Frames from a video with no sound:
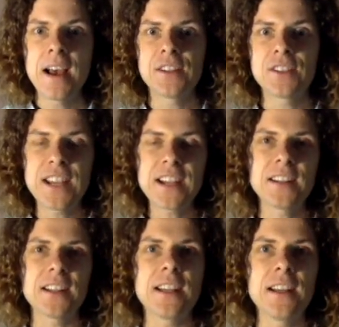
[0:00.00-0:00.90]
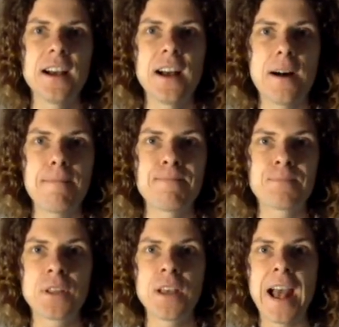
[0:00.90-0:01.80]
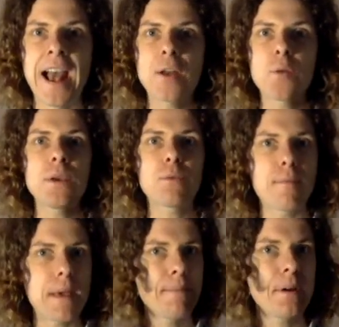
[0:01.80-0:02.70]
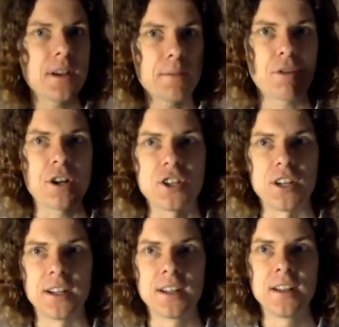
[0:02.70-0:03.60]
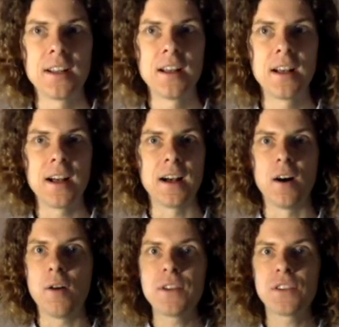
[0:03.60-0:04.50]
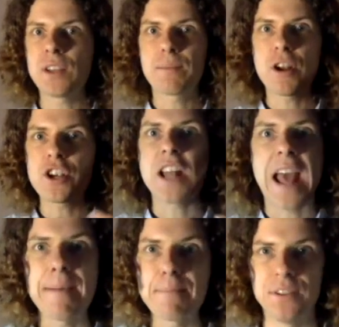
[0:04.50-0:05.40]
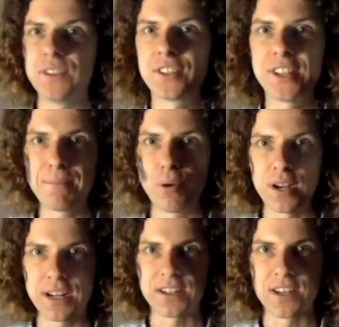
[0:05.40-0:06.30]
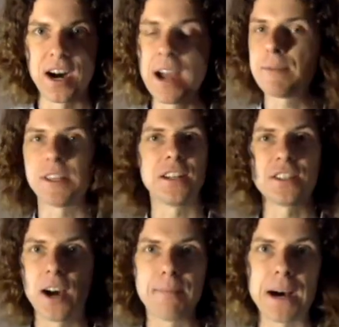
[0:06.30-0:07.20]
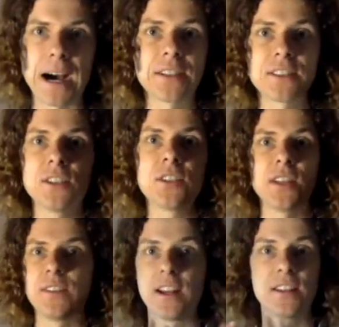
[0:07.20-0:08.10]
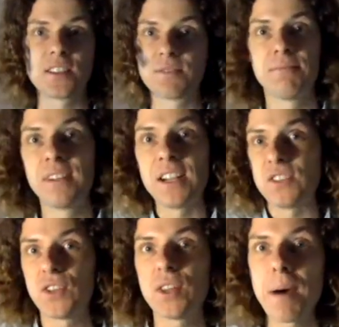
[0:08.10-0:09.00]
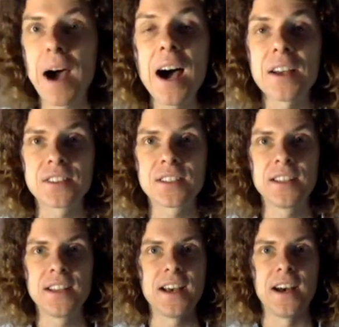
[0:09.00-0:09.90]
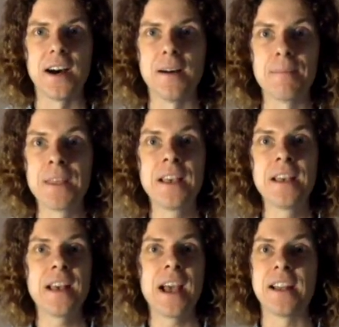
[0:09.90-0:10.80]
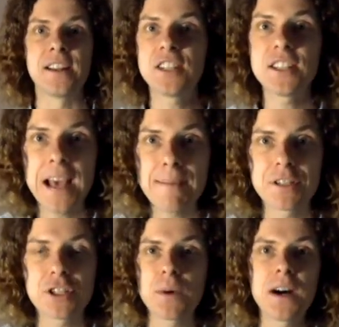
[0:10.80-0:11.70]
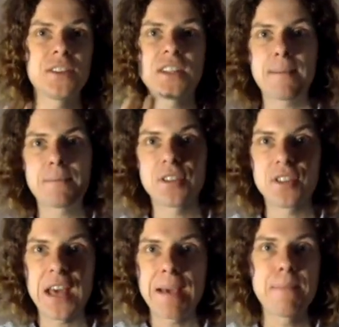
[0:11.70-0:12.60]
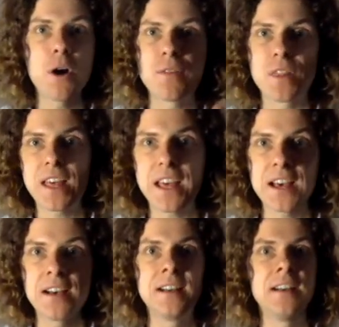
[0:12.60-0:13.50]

And secondly, how do we remember oppression? Obviously, oppression happens at some point in time, and then time passes, and then it's in the past. And it didn't happen to us, it happened to them over there